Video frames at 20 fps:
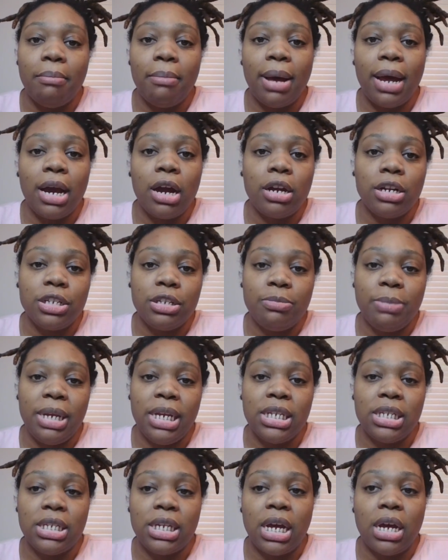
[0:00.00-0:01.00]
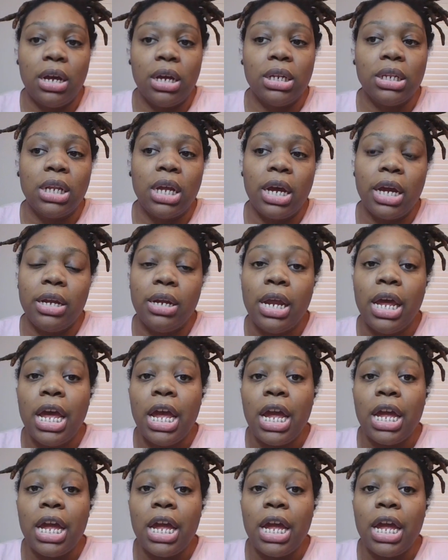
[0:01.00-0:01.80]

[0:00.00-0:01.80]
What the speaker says: myheartspeaks.online.